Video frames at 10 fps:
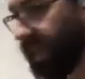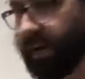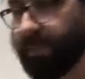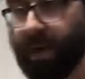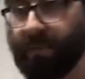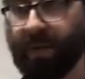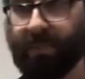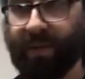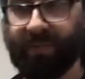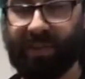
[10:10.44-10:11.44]
entire
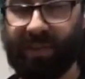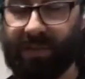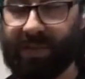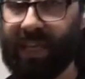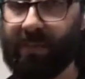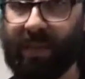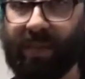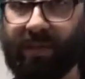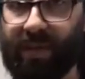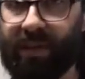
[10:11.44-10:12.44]
primary bevel, it was taking me
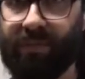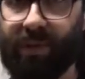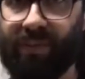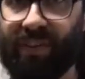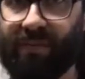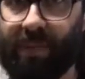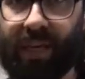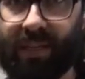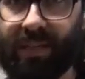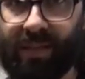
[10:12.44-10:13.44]
30 to 45
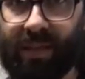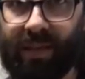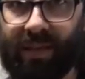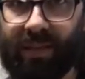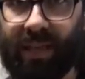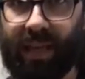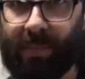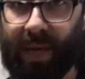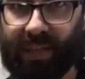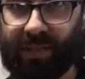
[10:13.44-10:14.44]
minutes to get
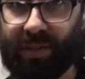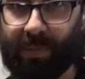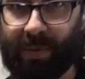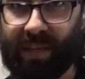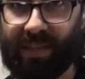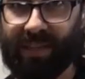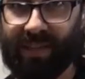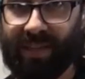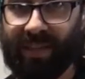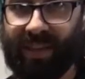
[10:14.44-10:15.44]
it back to
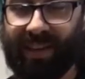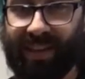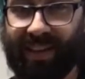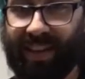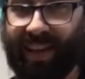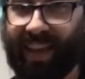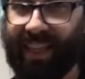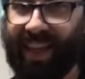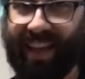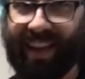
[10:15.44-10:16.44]
sharpness.
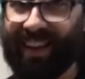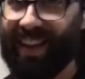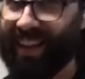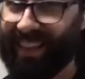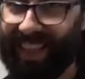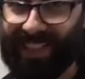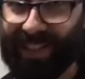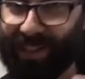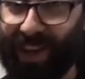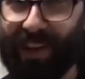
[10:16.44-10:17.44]
And
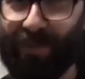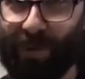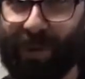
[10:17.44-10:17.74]
that's a lot of